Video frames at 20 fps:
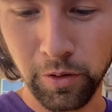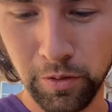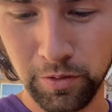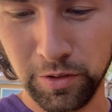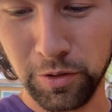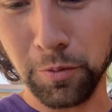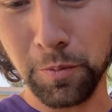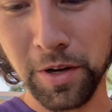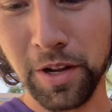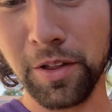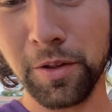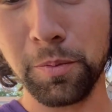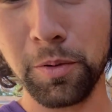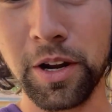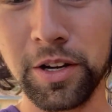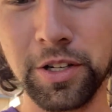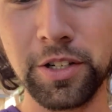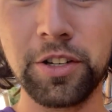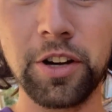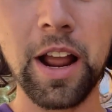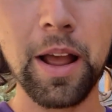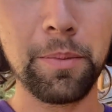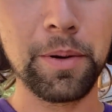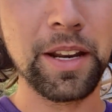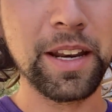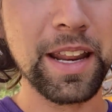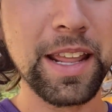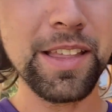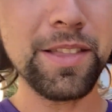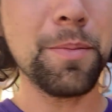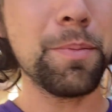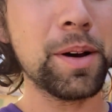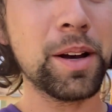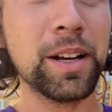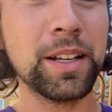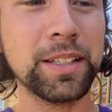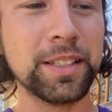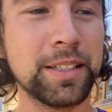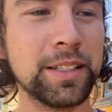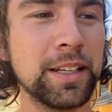So many other projects are happening in the
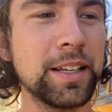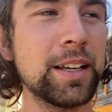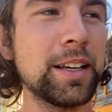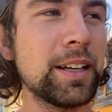bus,